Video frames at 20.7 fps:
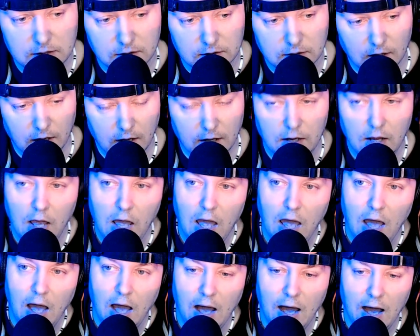tonight?
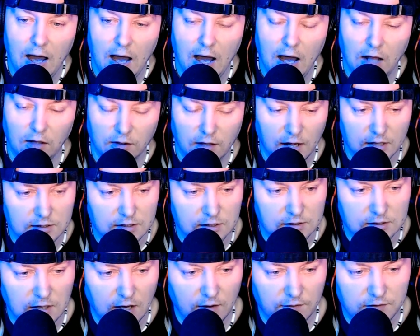Lots of
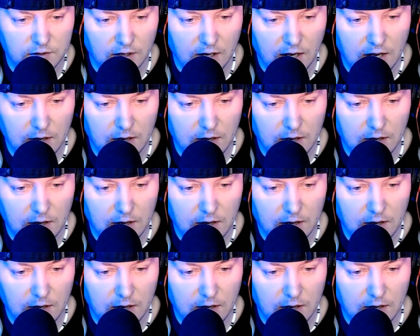stuff tonight,